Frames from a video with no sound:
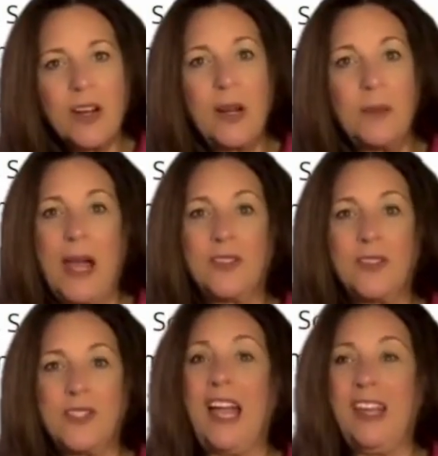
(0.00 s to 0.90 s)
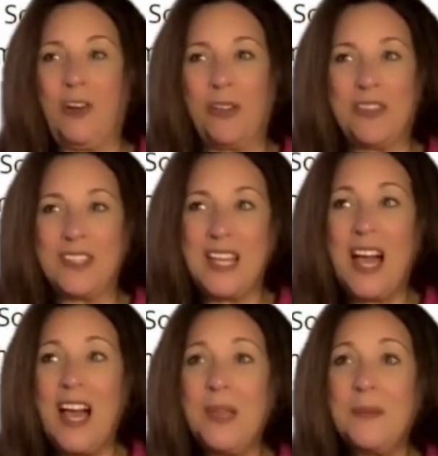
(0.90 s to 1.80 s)
and I'm outside all the
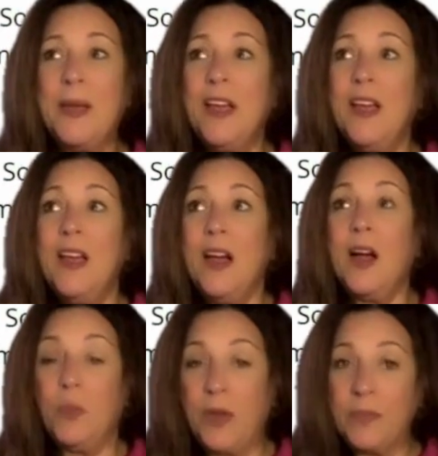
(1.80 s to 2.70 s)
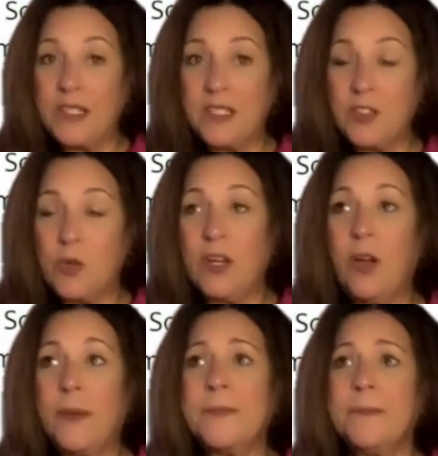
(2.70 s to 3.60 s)
time with my sunscreen
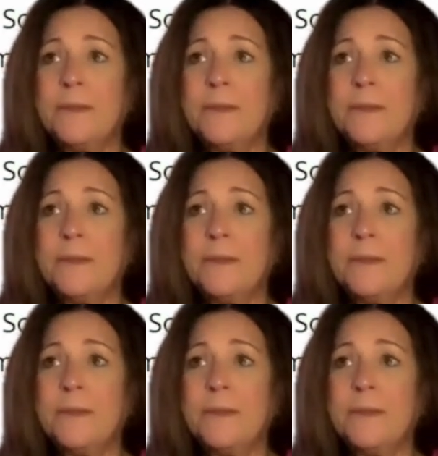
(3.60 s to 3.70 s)
on,